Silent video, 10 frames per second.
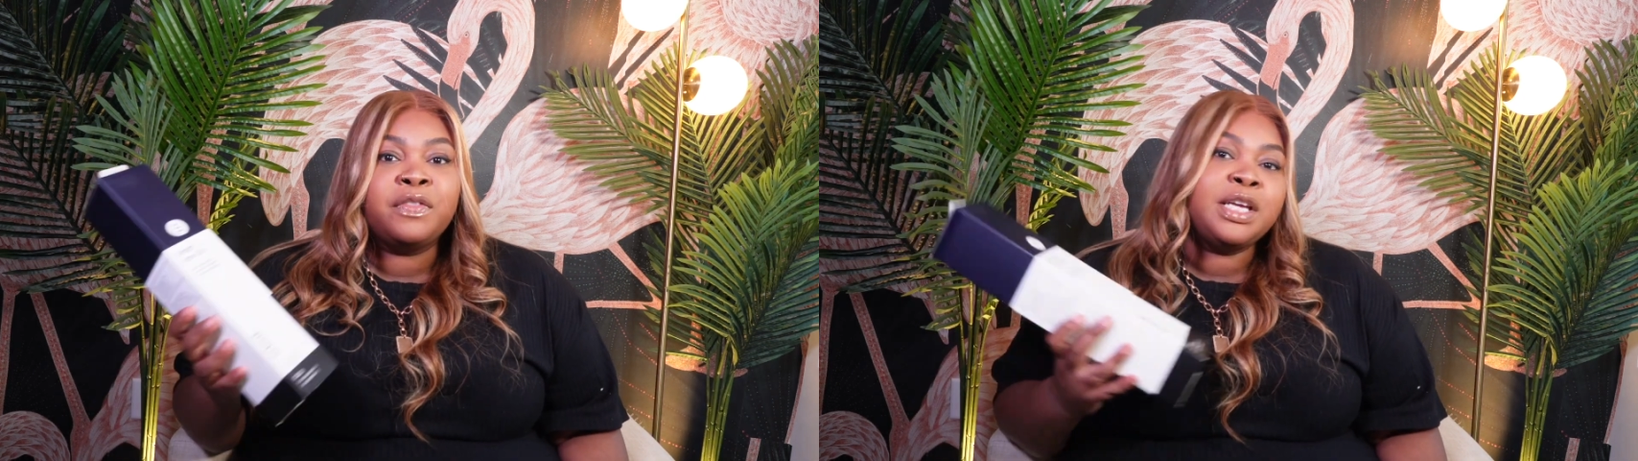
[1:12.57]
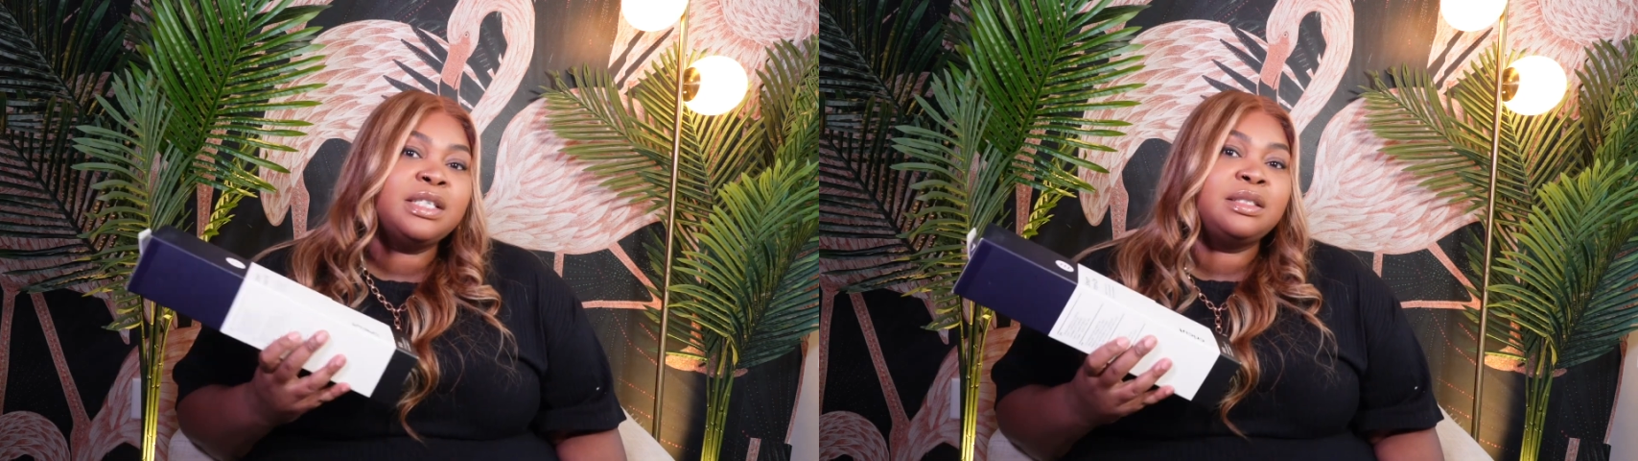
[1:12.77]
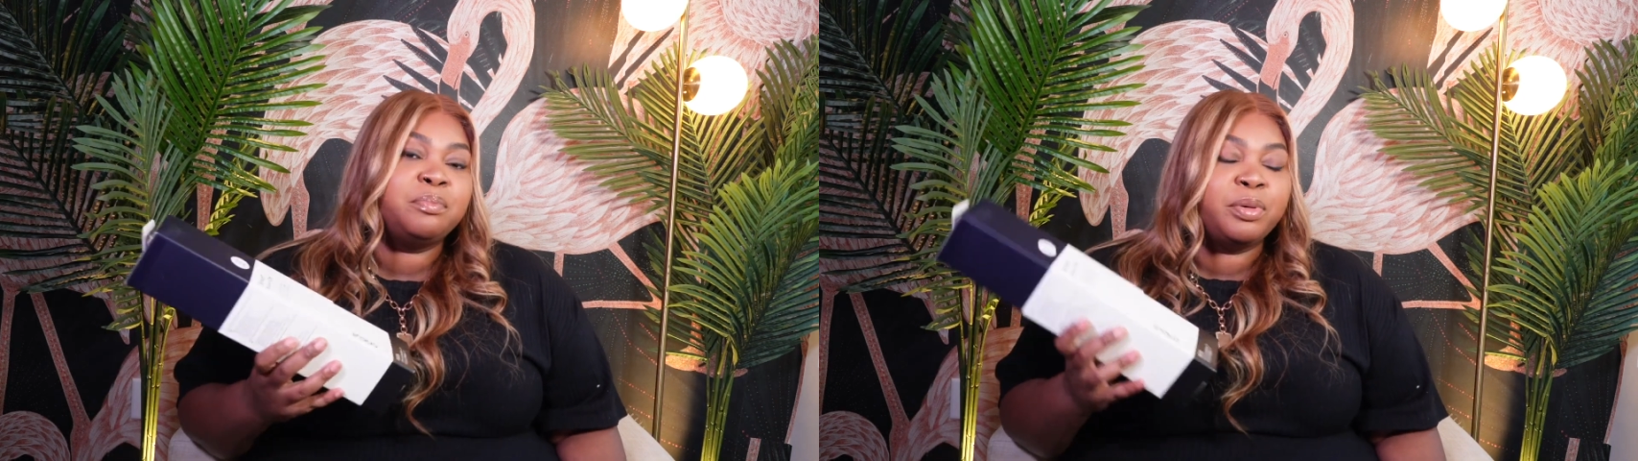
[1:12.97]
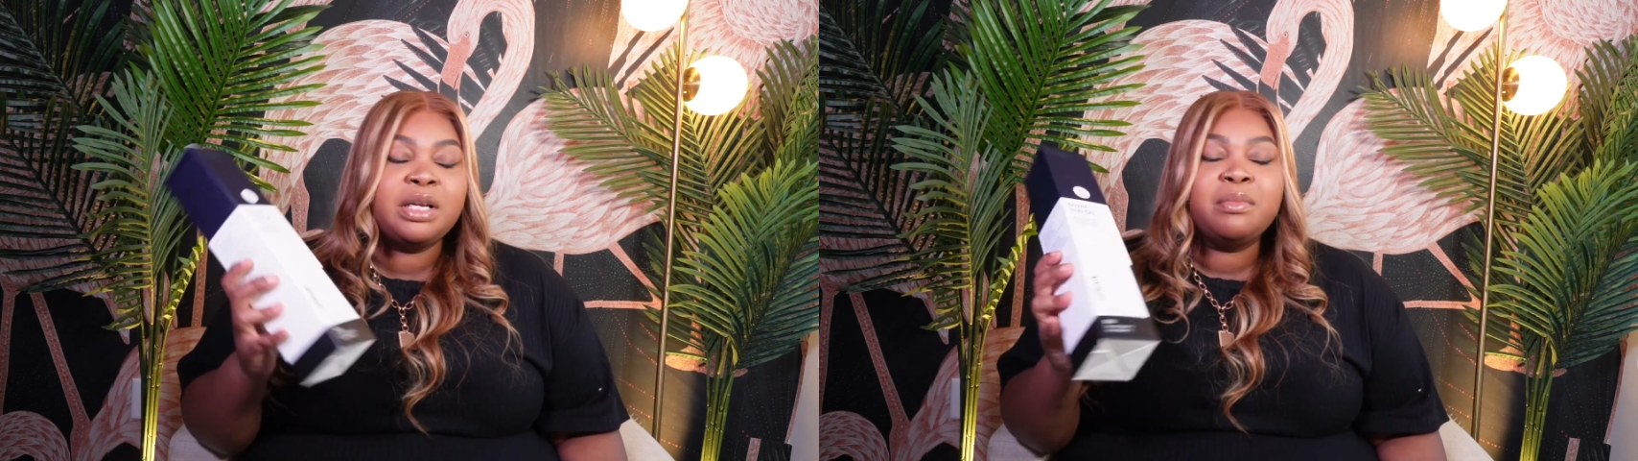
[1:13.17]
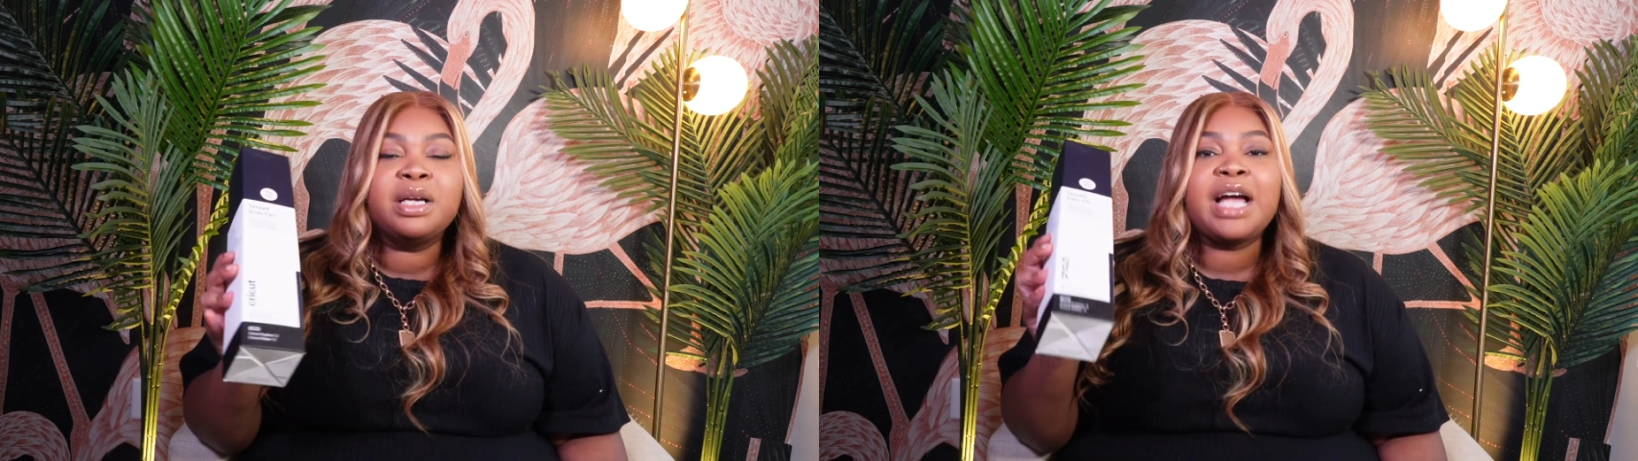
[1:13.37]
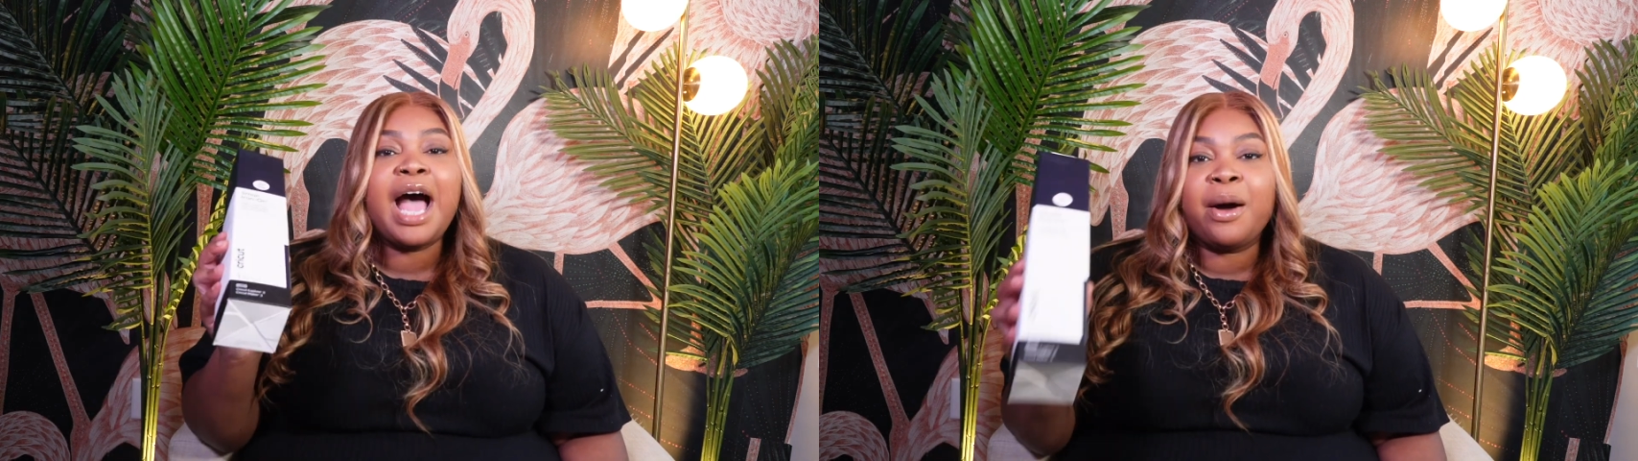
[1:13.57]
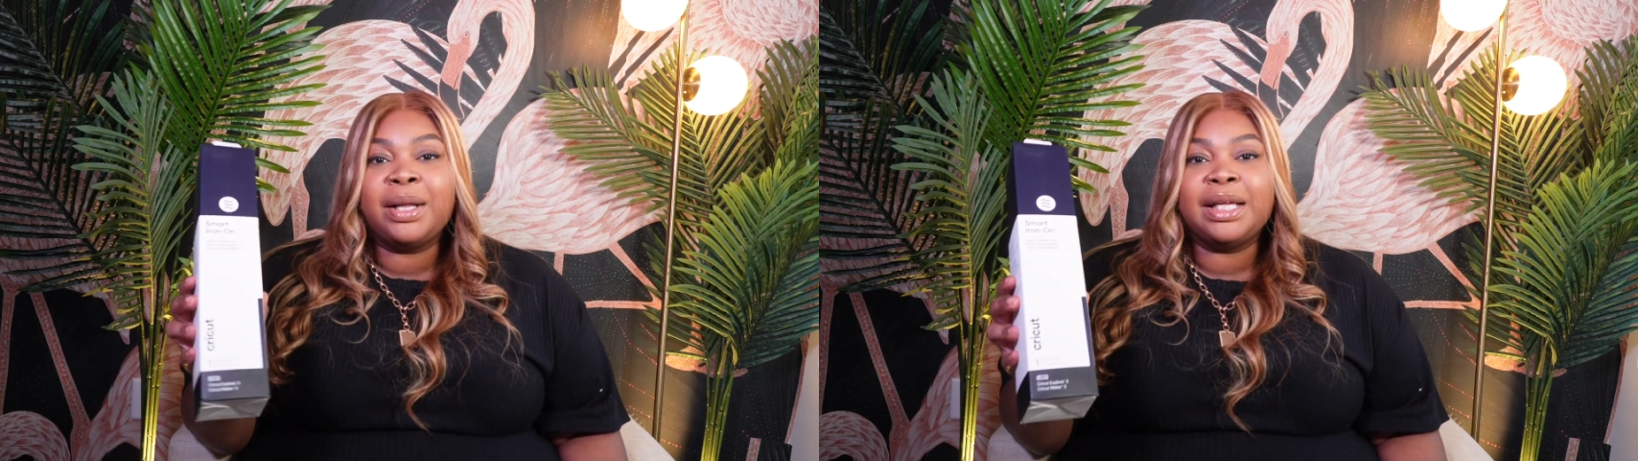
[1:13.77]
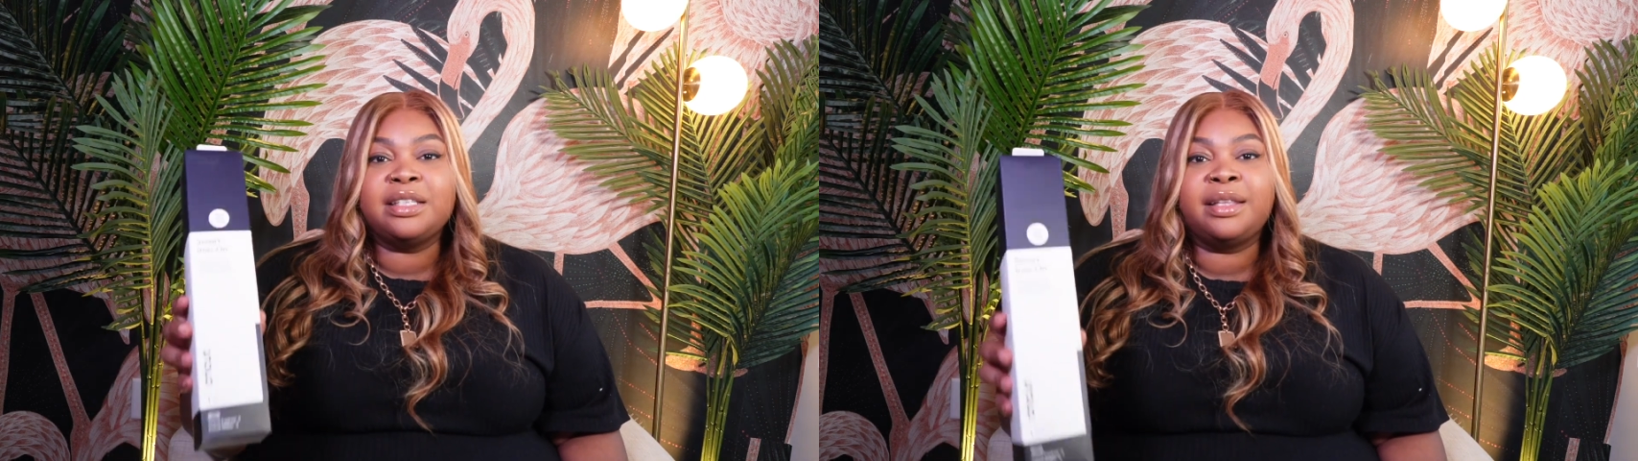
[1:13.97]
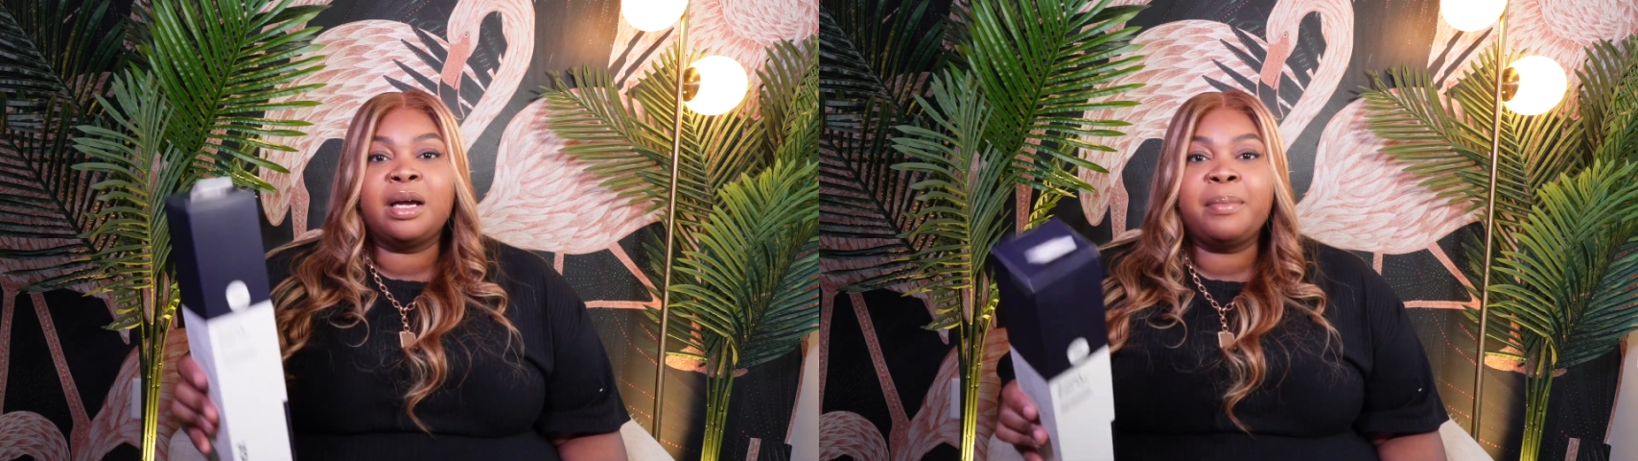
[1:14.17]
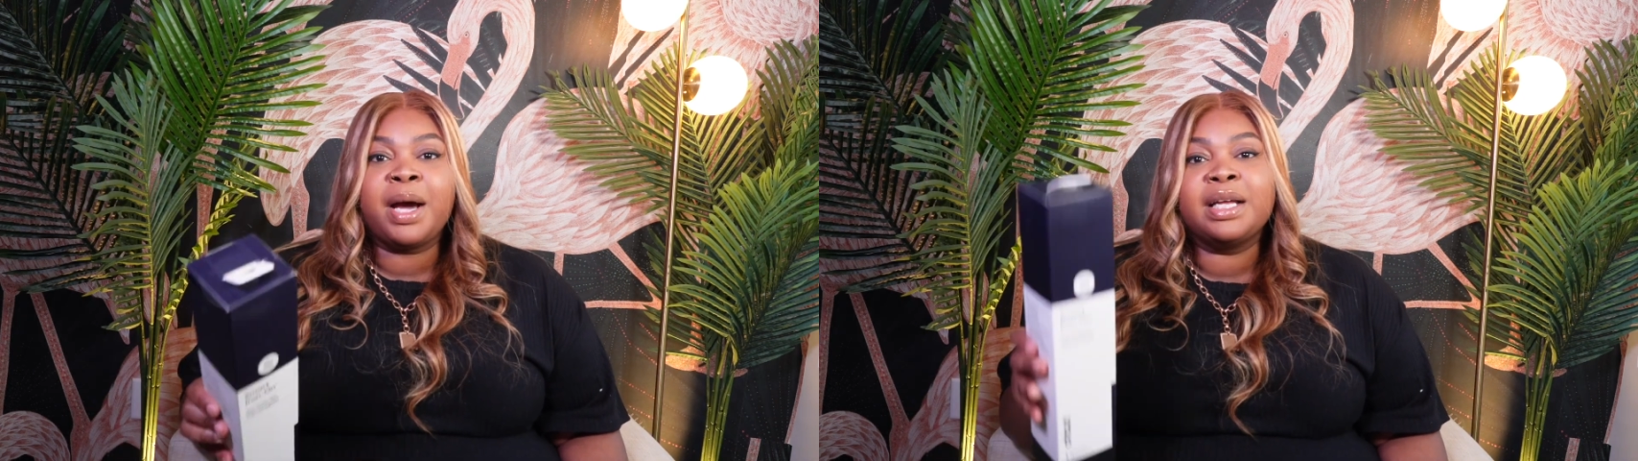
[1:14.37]
these pretty much how I like to think
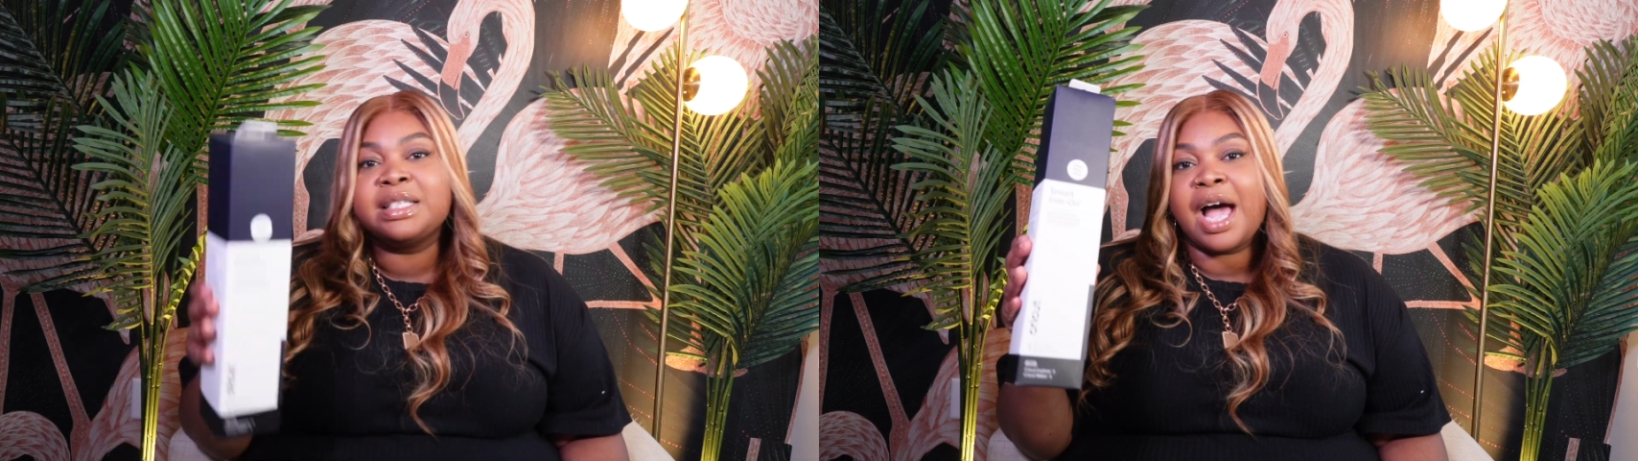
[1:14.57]
about it is